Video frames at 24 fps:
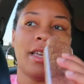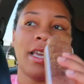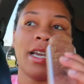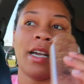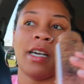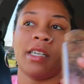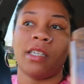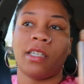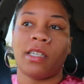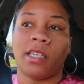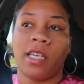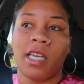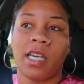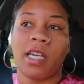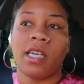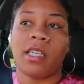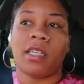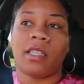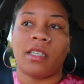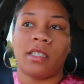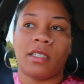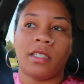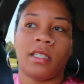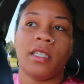He could've, he
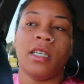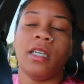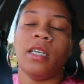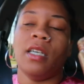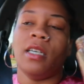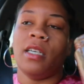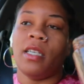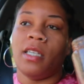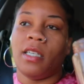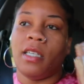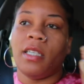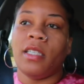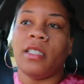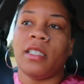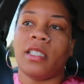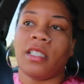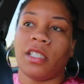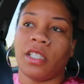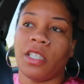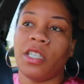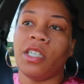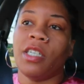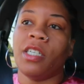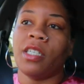could've
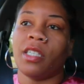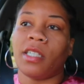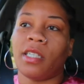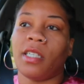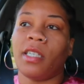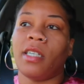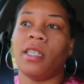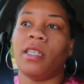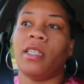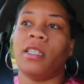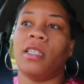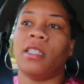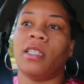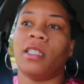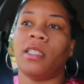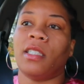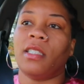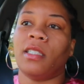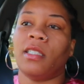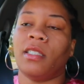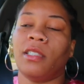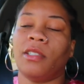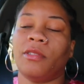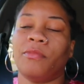stood a, a,
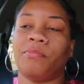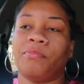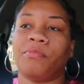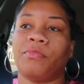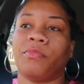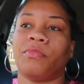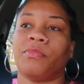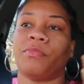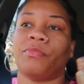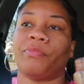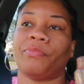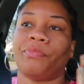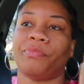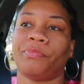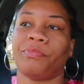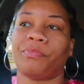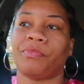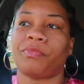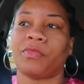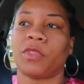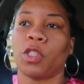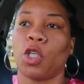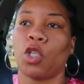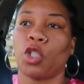
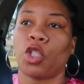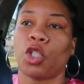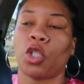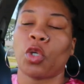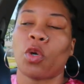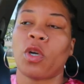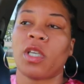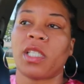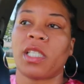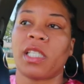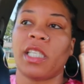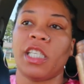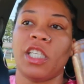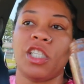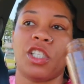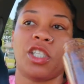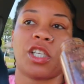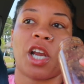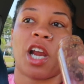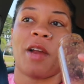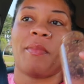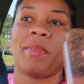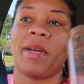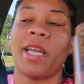a short sleeve
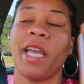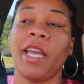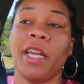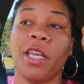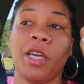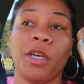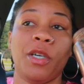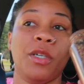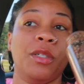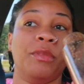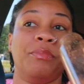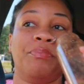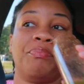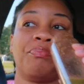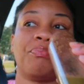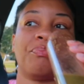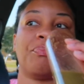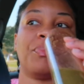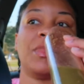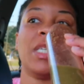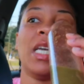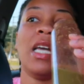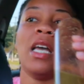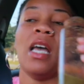shirt. But anywho,
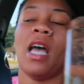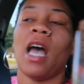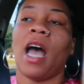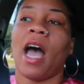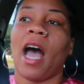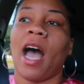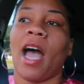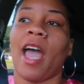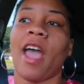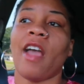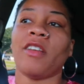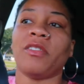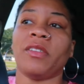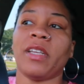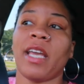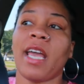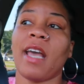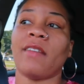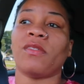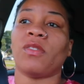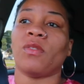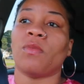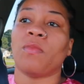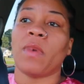I actually
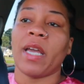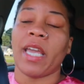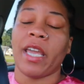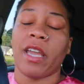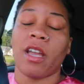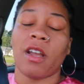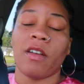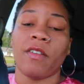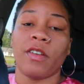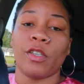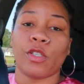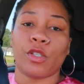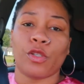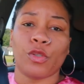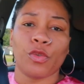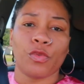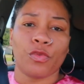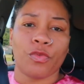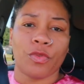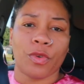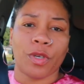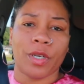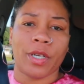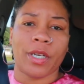have some errands to
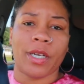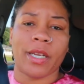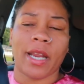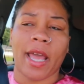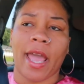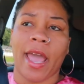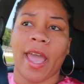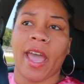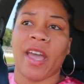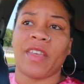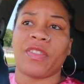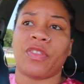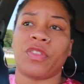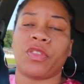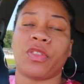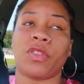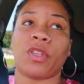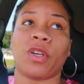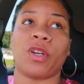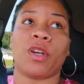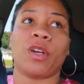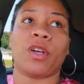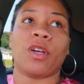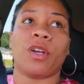run
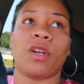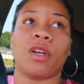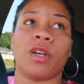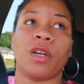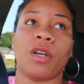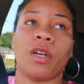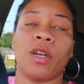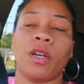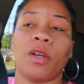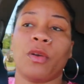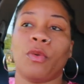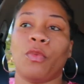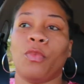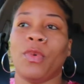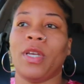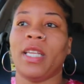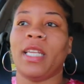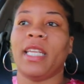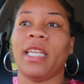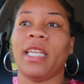after we